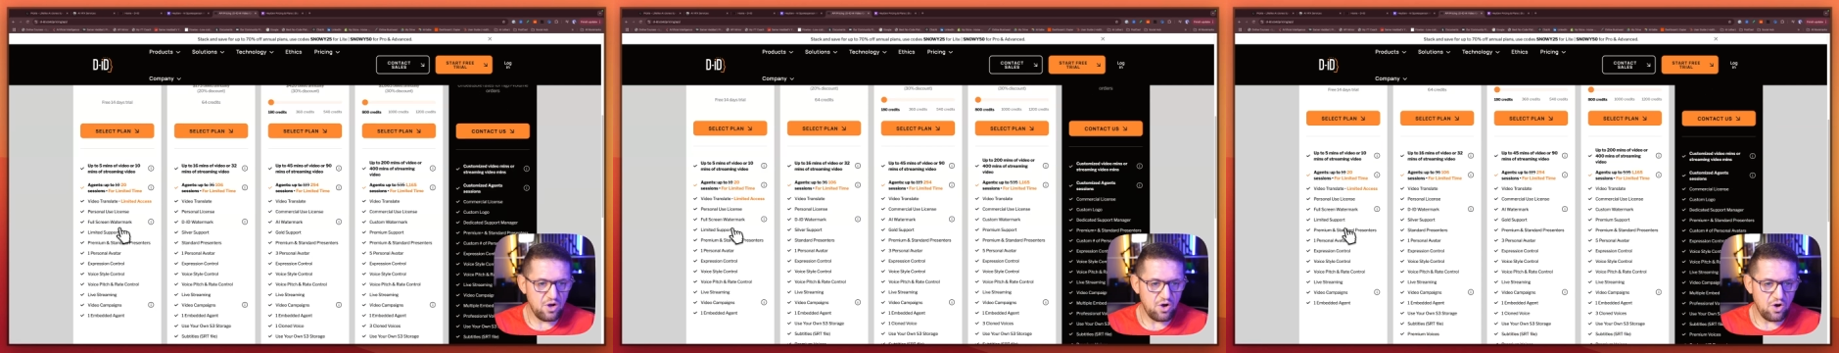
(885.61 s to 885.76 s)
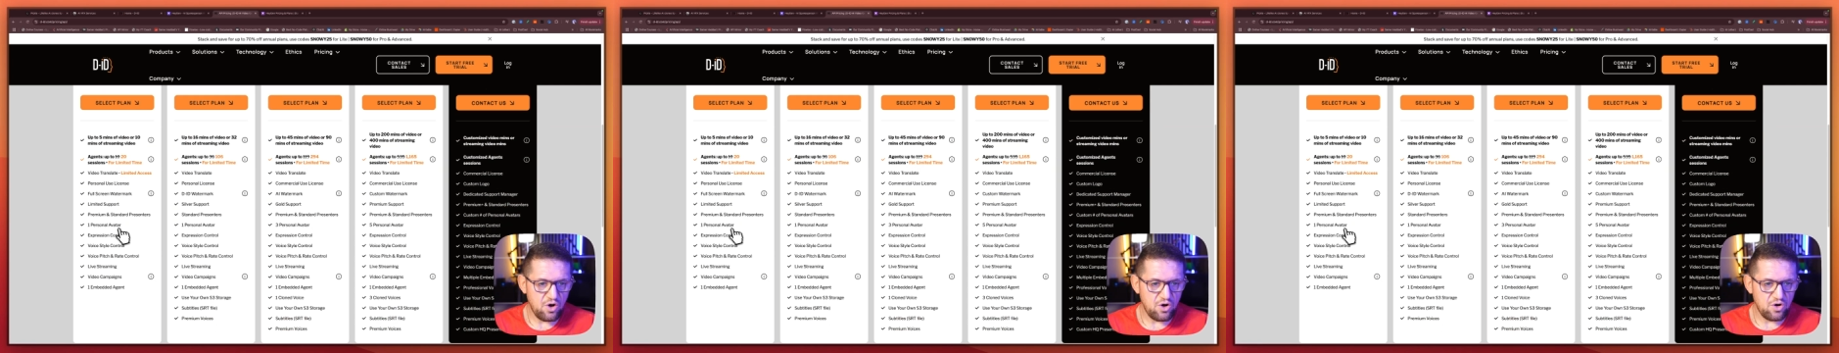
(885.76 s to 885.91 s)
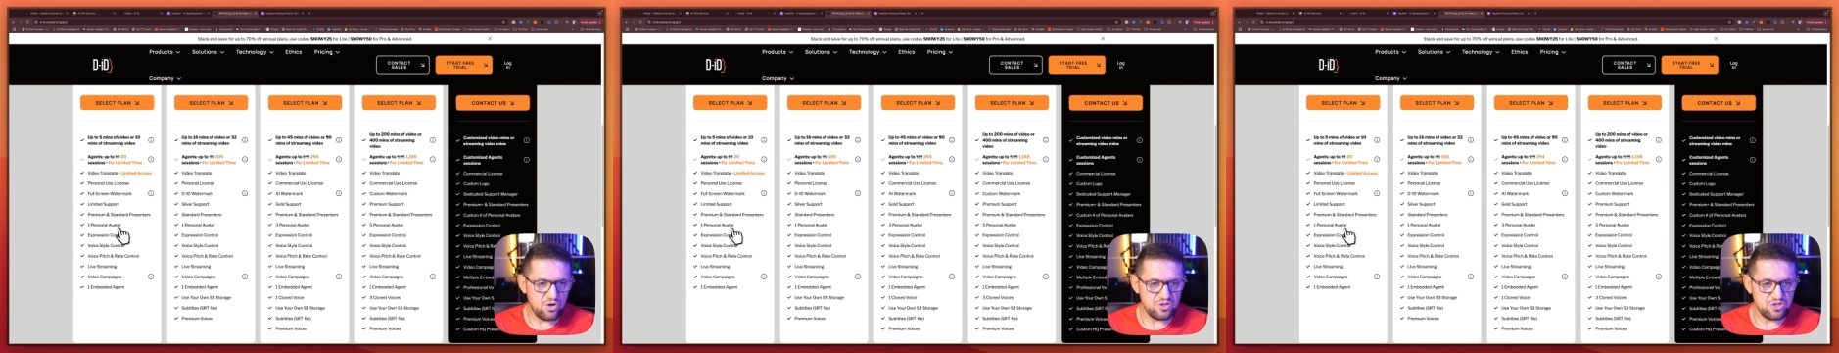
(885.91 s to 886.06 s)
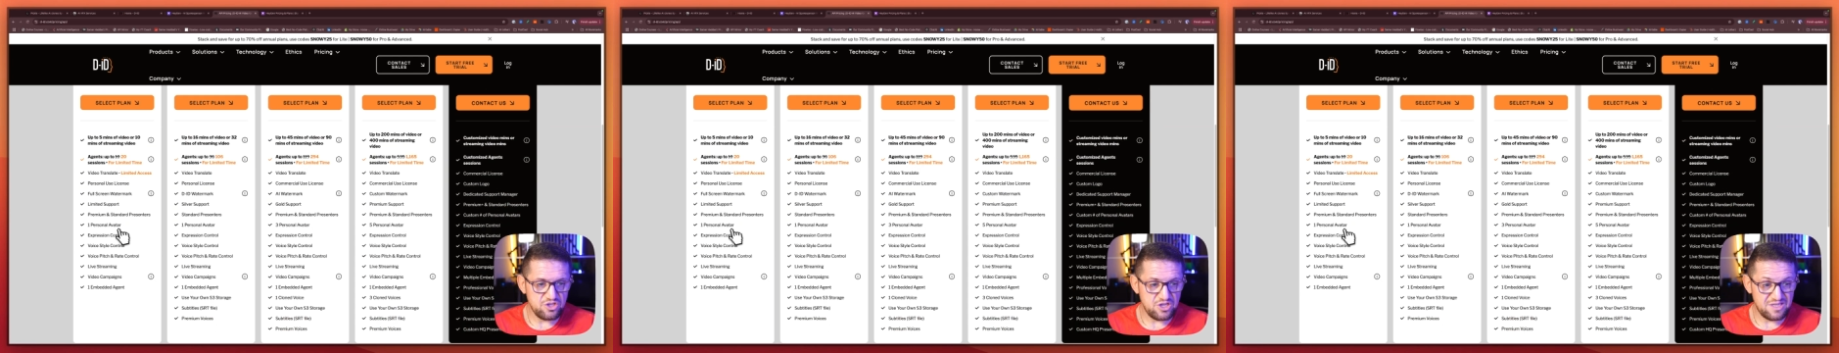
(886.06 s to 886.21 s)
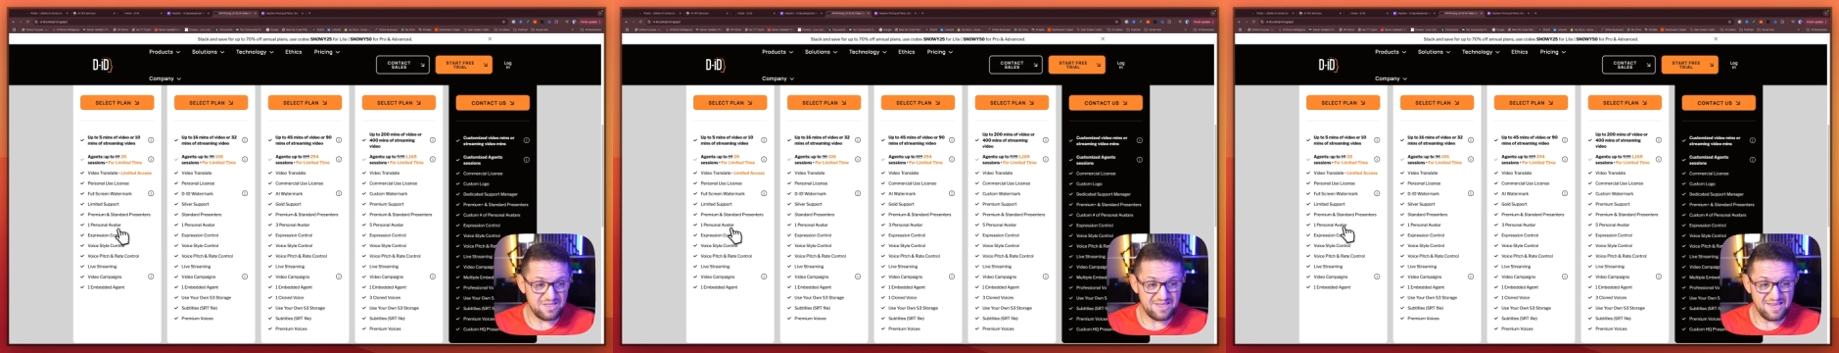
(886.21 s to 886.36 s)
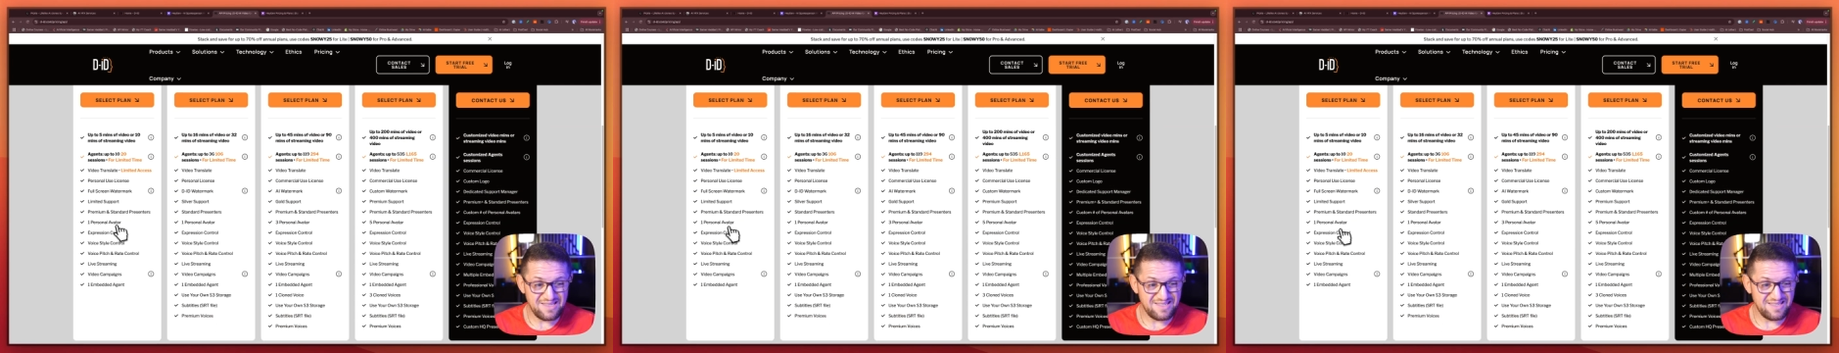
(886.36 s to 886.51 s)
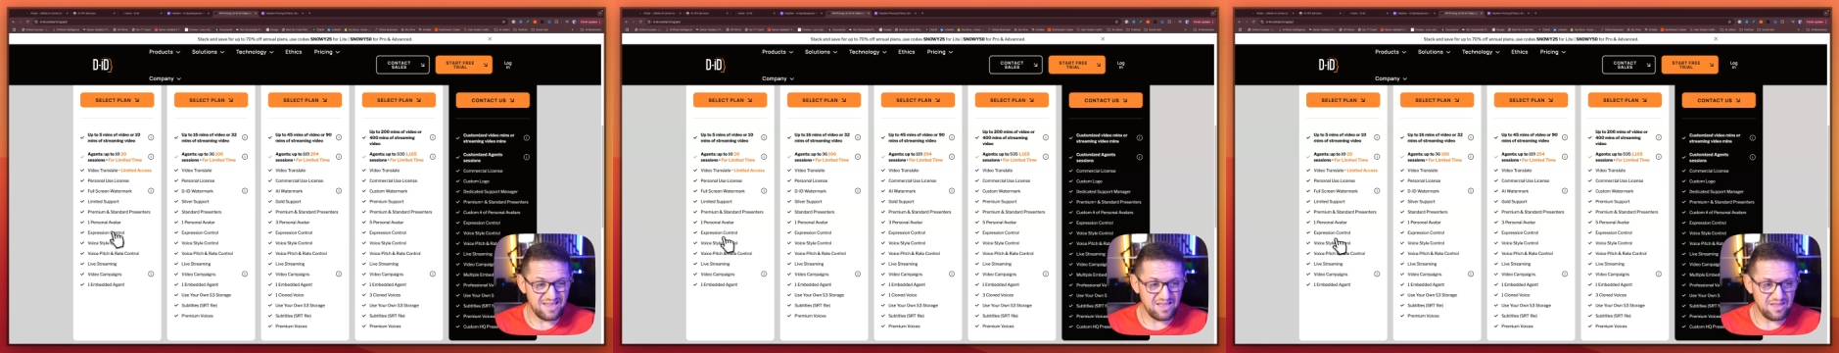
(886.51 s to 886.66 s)
on just
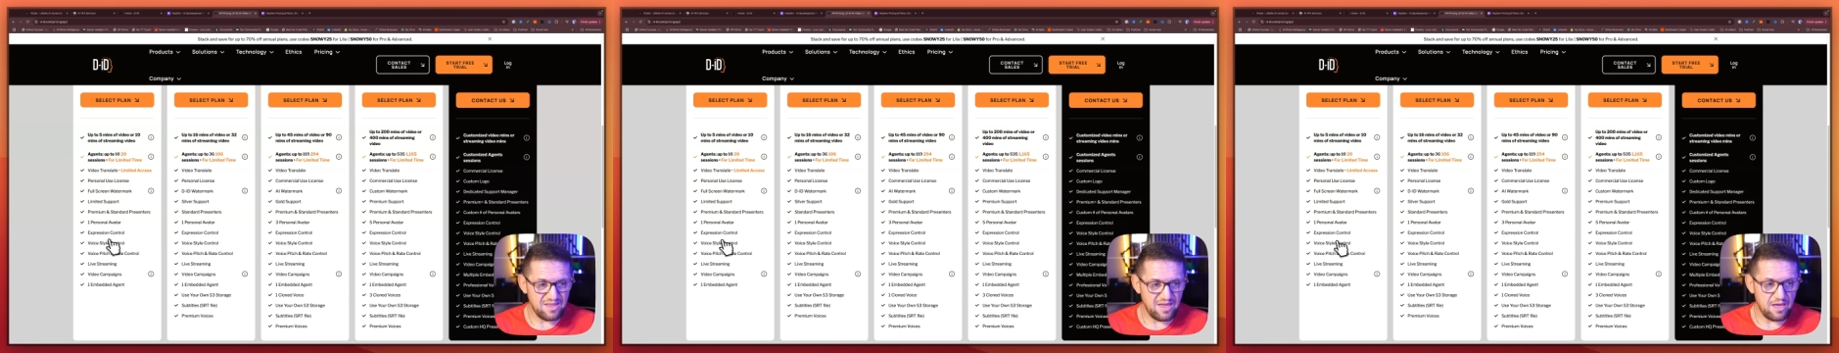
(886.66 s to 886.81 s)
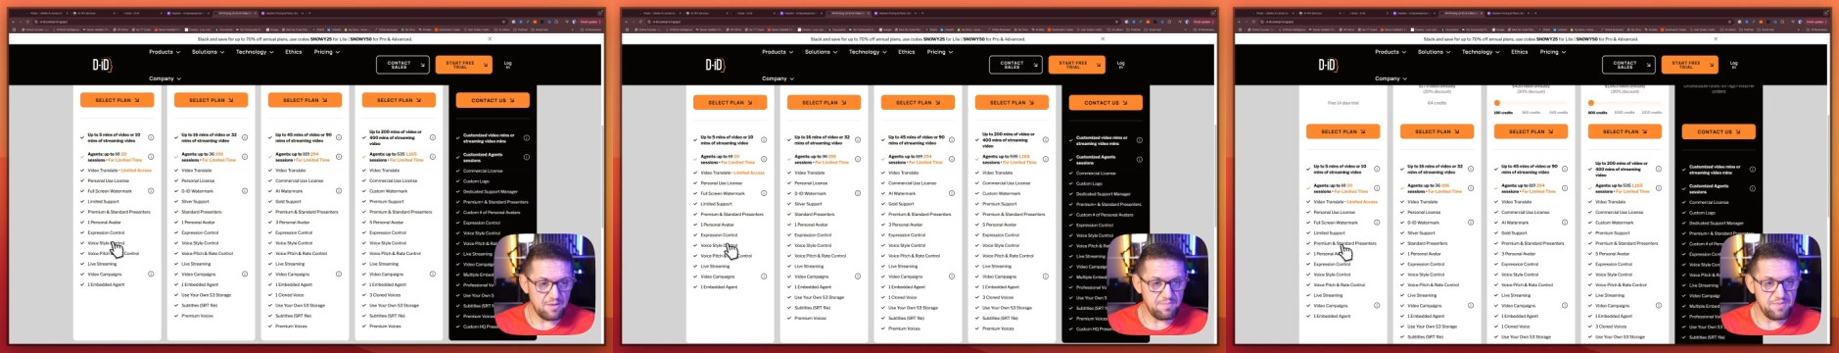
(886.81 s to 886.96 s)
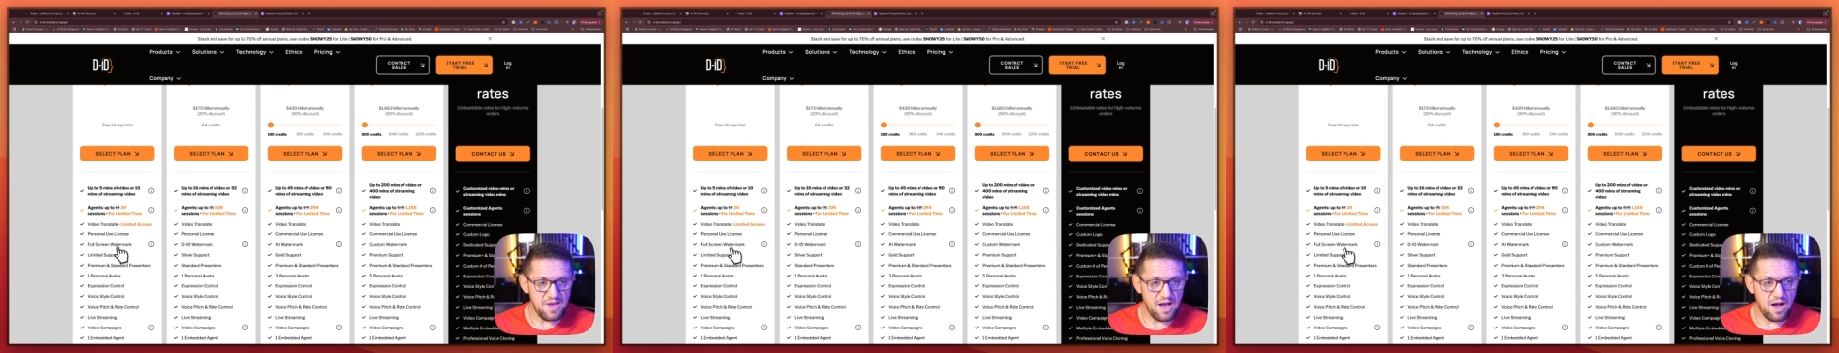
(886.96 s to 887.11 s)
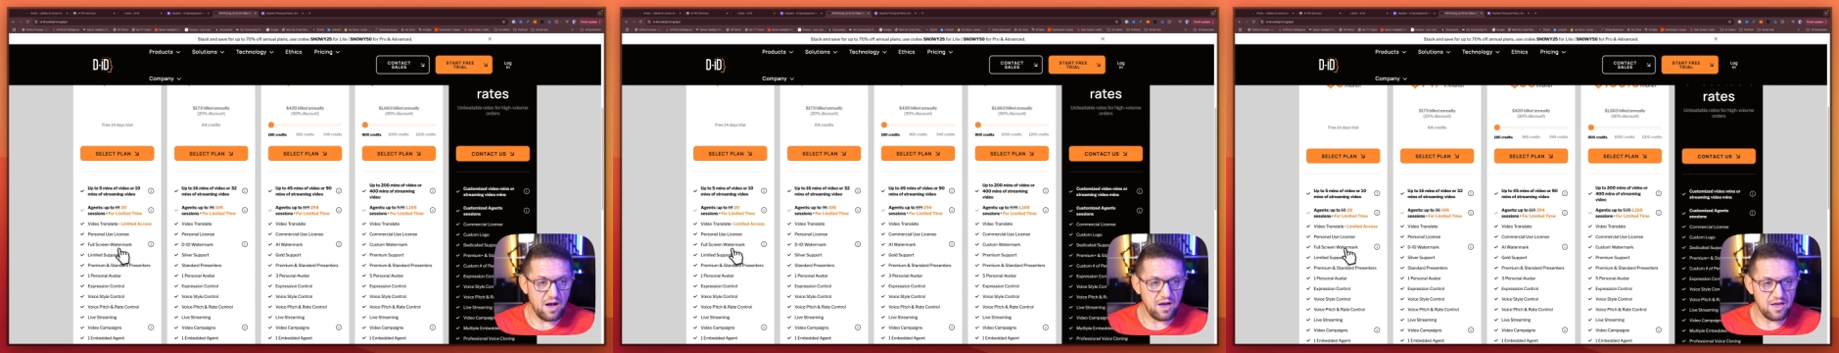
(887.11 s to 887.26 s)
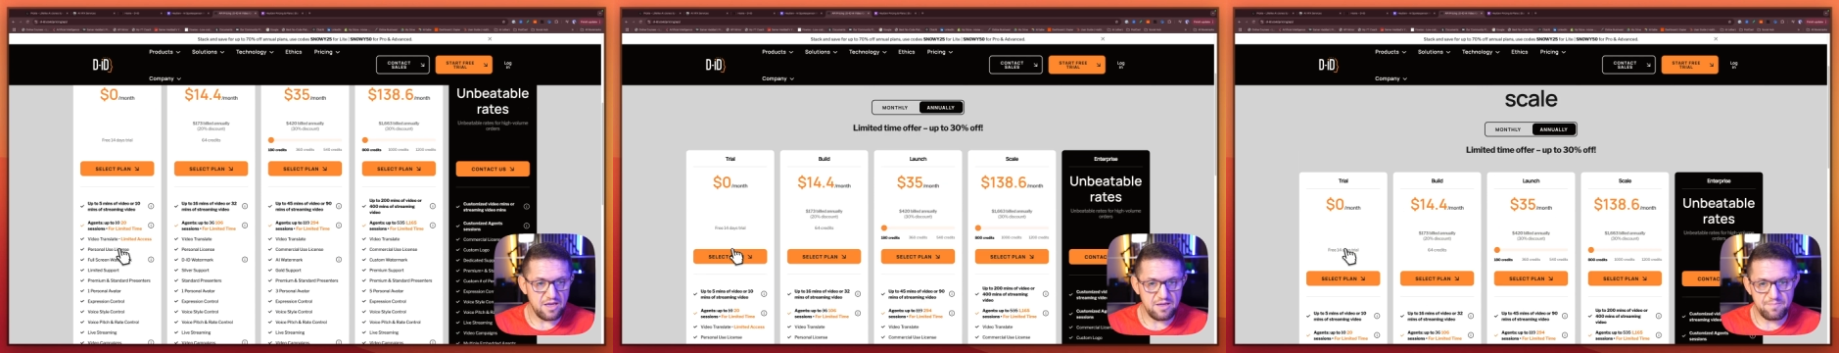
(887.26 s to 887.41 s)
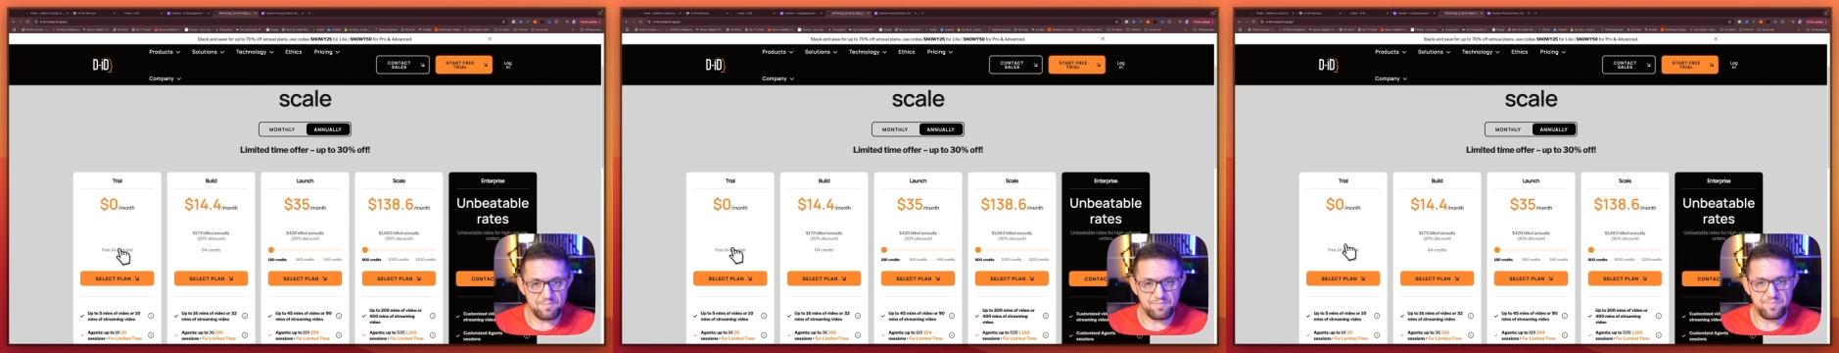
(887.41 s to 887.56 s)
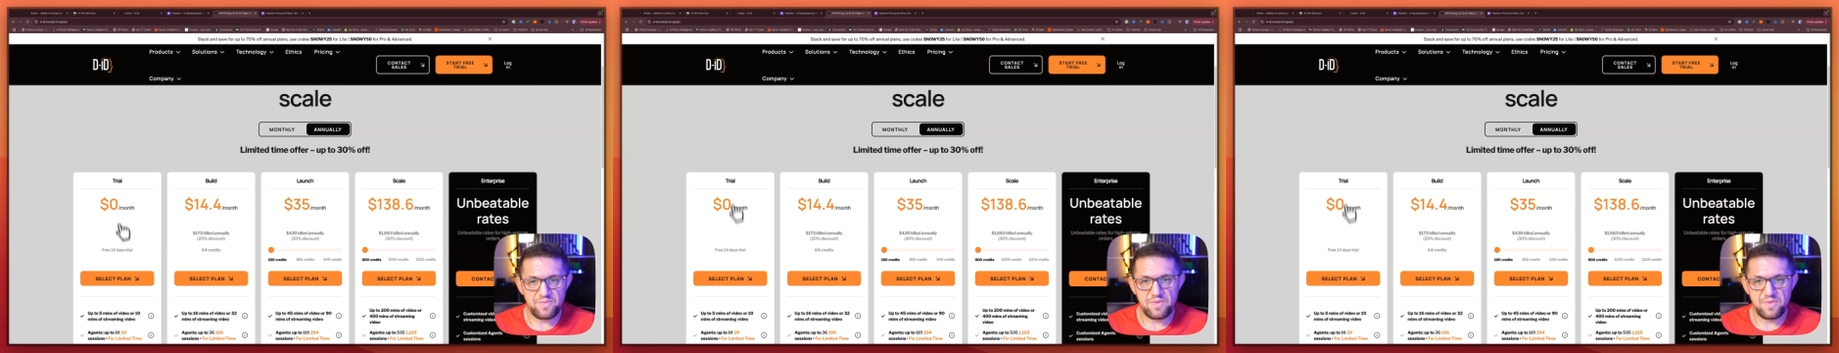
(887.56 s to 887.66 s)
testing the API,